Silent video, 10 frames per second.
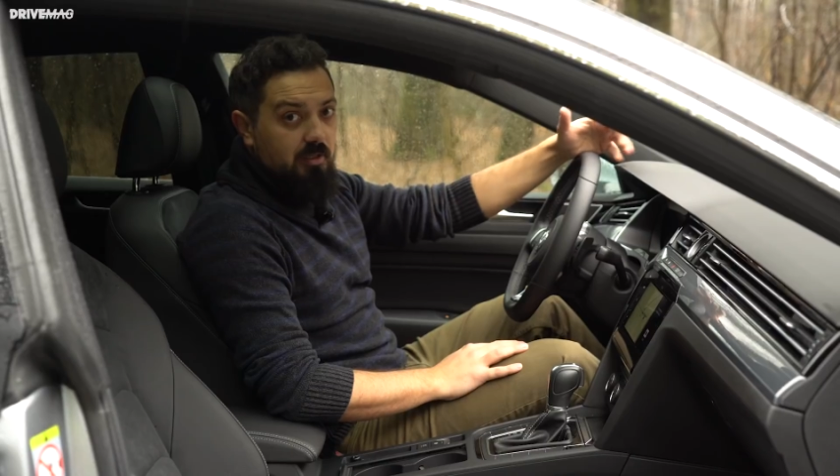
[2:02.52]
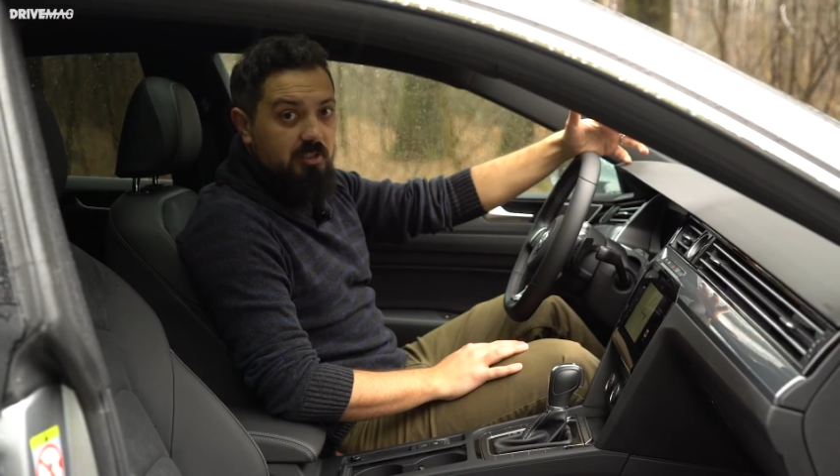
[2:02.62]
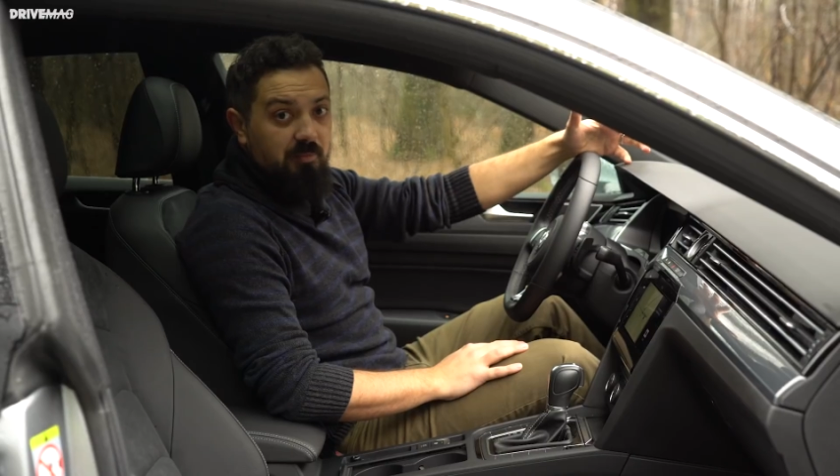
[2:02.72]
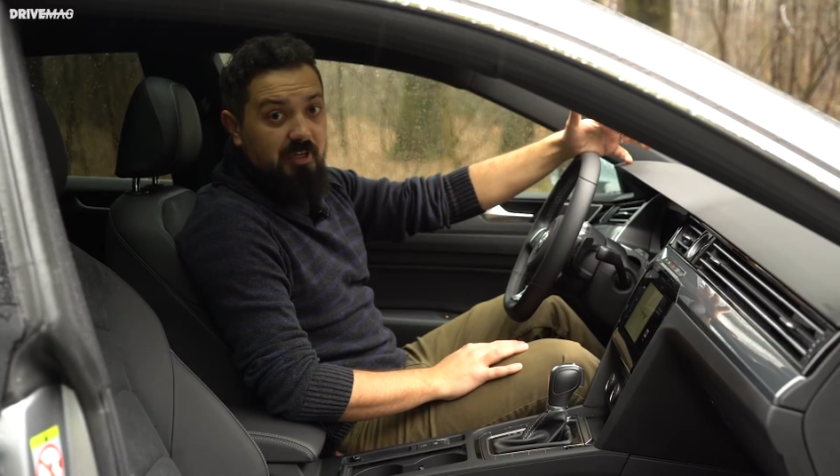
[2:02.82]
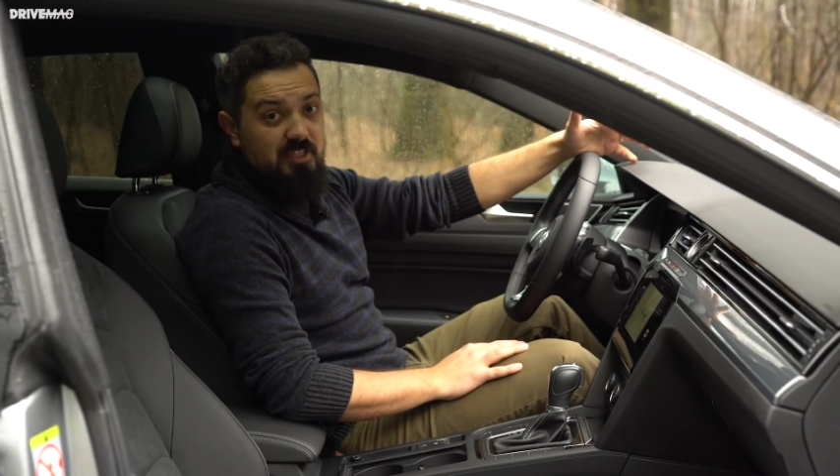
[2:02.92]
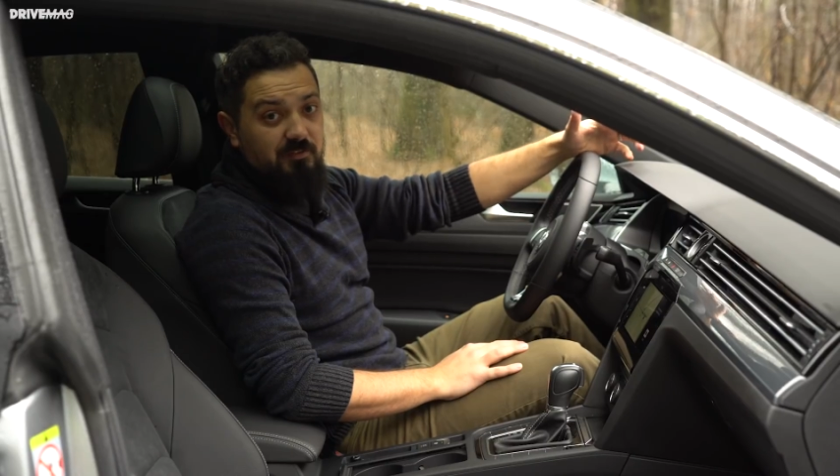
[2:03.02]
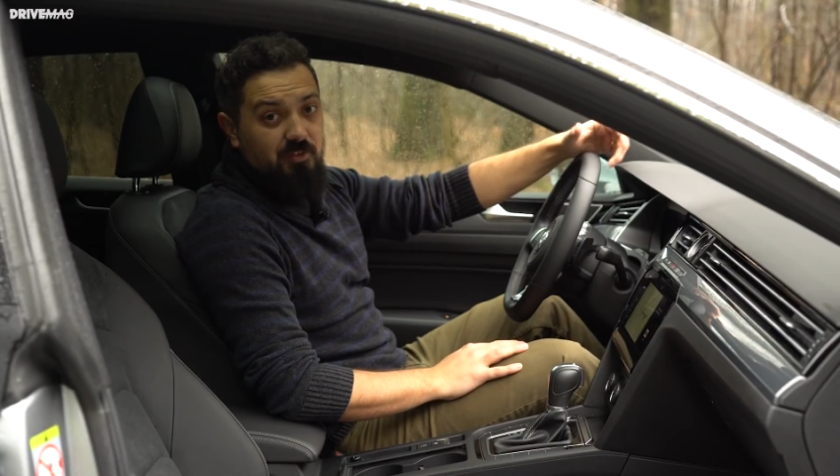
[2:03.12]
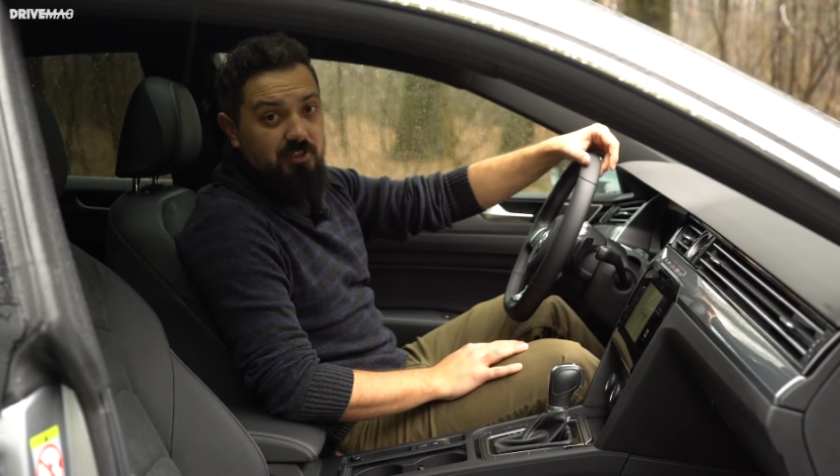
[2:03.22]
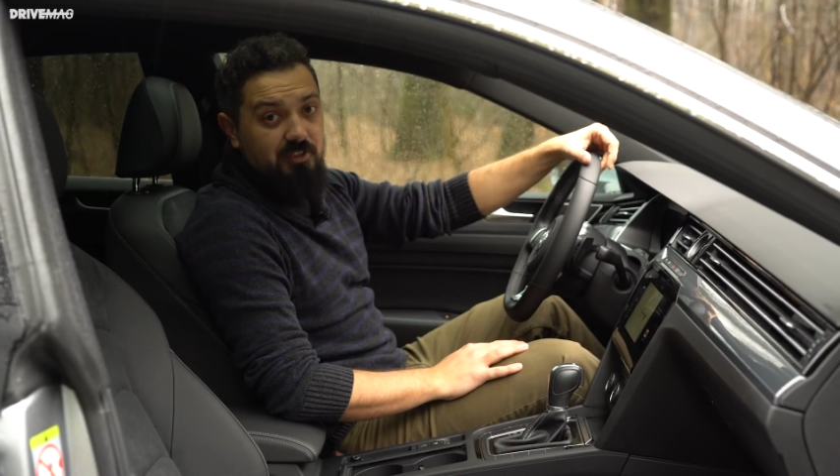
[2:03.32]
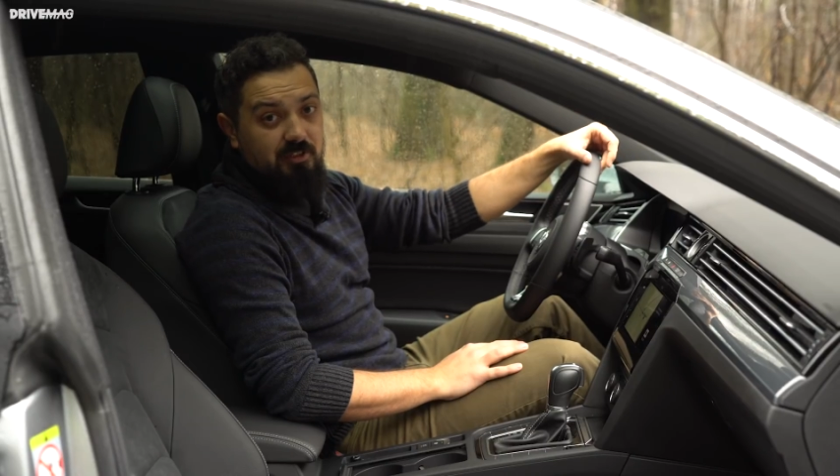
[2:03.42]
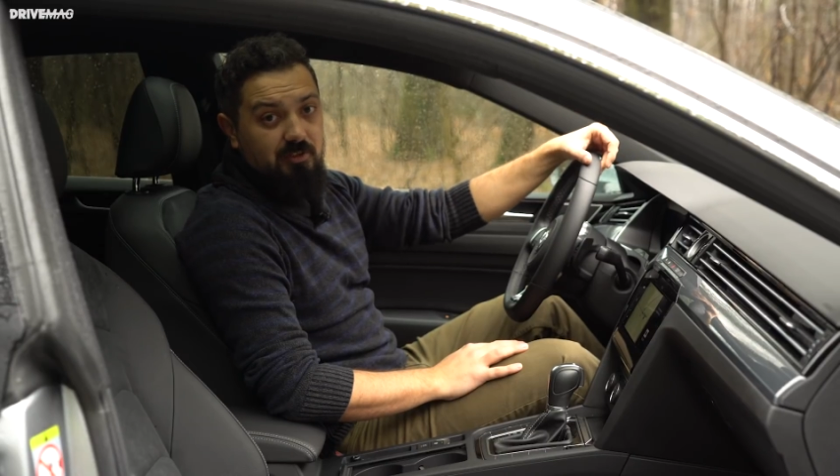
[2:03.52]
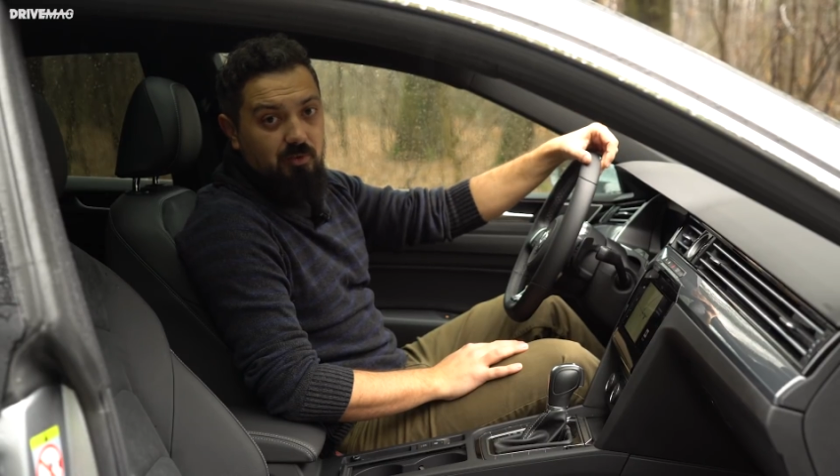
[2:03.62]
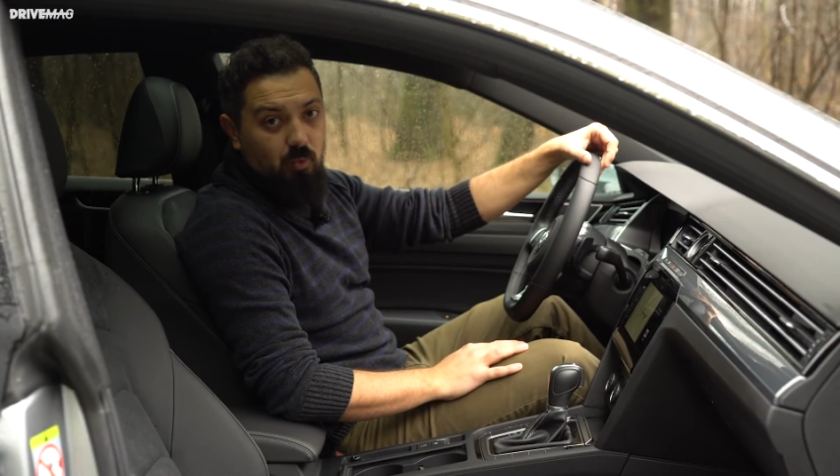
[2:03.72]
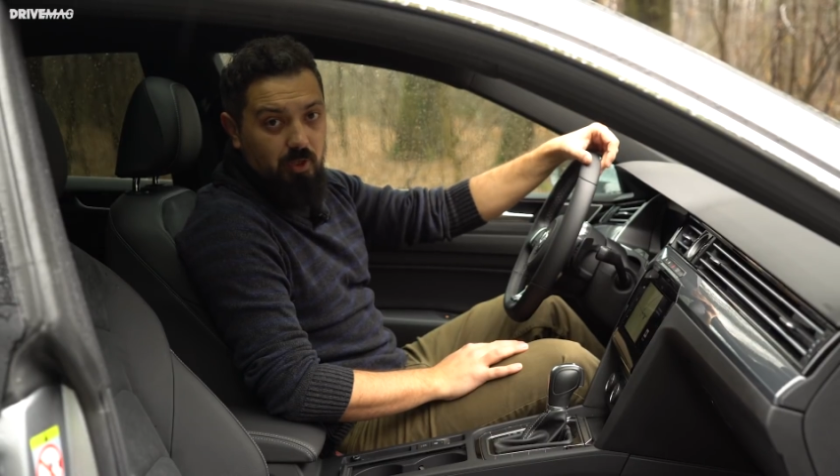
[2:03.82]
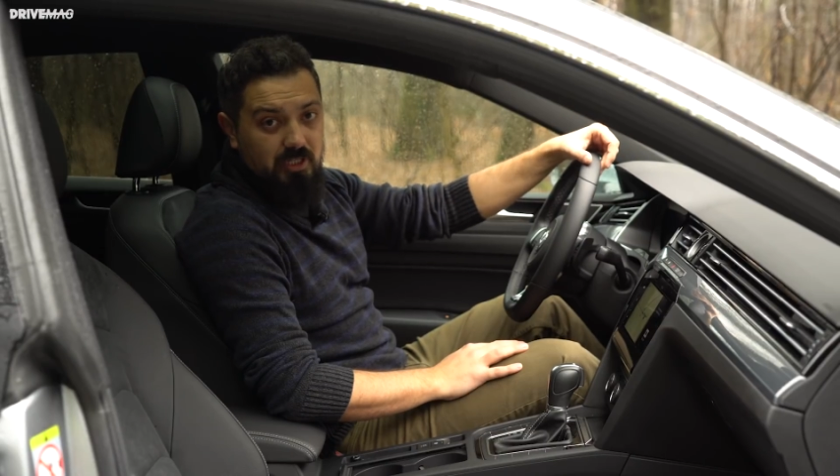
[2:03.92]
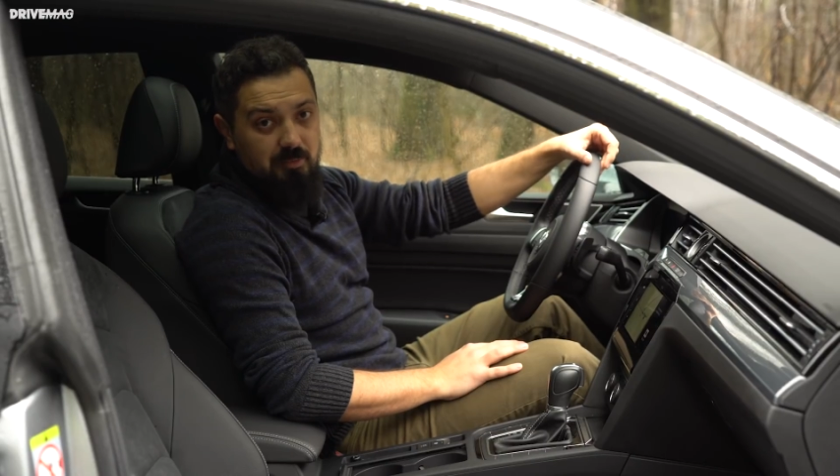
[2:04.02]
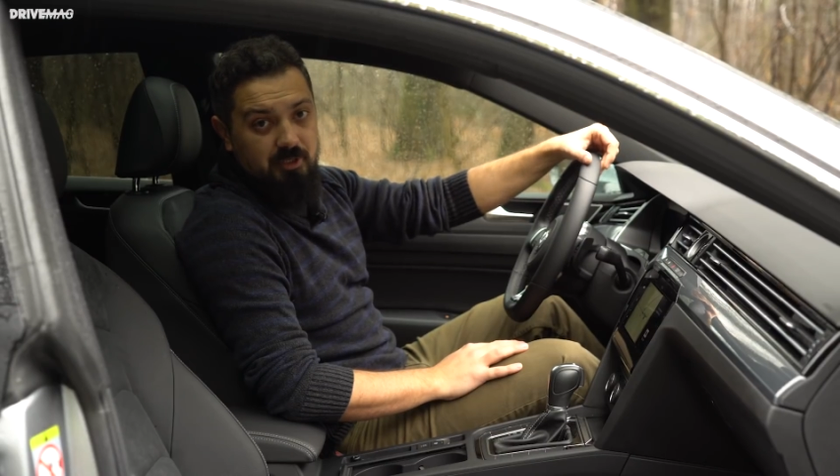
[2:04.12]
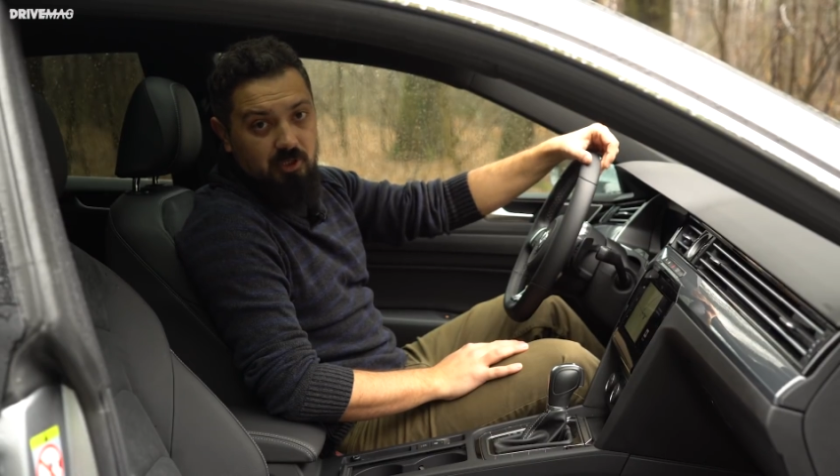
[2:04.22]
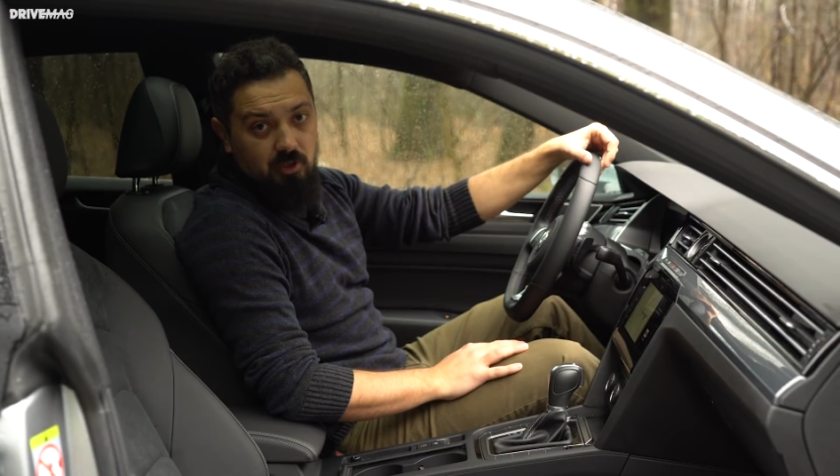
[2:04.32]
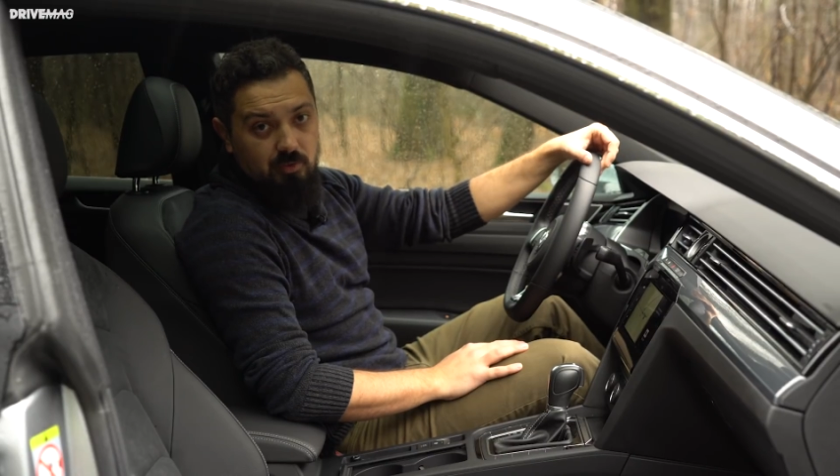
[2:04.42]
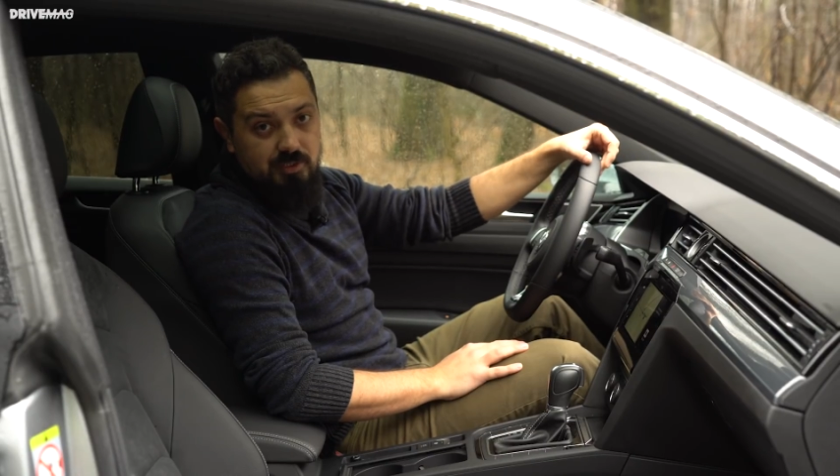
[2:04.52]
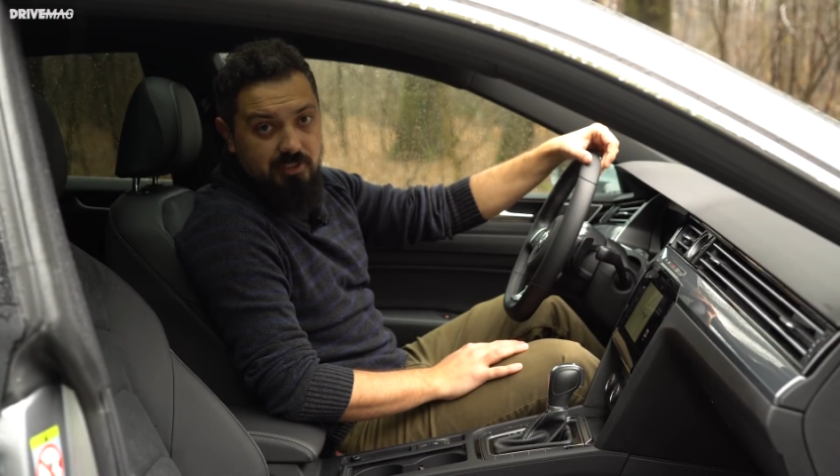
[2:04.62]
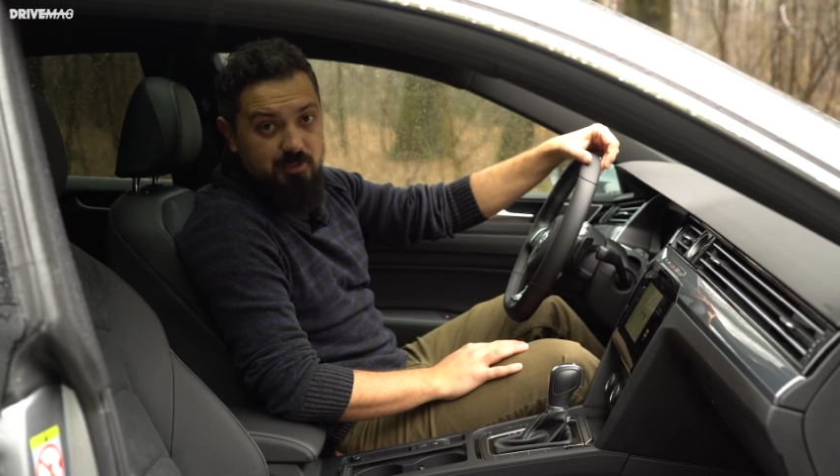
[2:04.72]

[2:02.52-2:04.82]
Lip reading: It makes for a welcoming host,